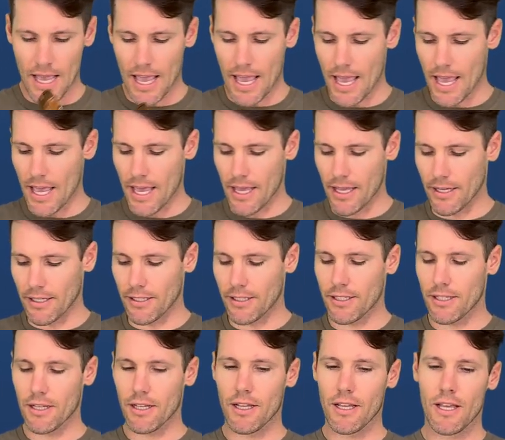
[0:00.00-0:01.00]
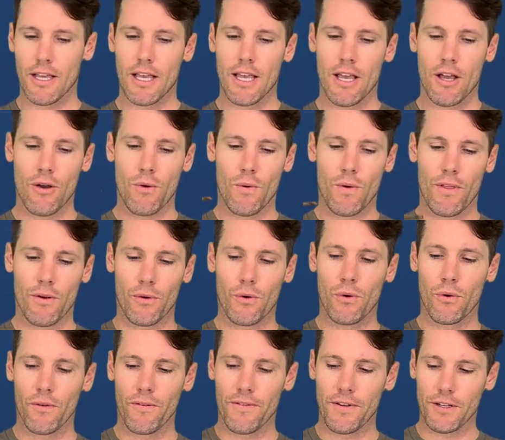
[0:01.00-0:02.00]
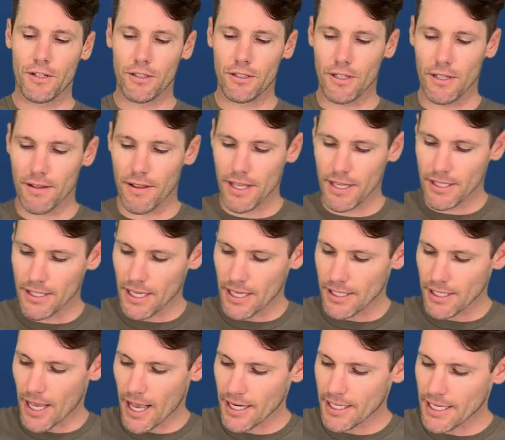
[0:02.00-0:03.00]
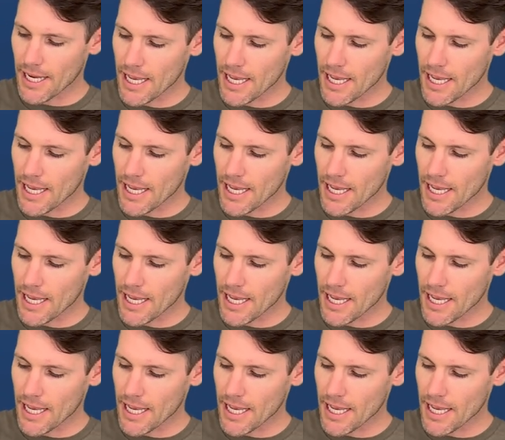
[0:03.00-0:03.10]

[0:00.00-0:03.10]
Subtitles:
and one of the cool features of this is it actually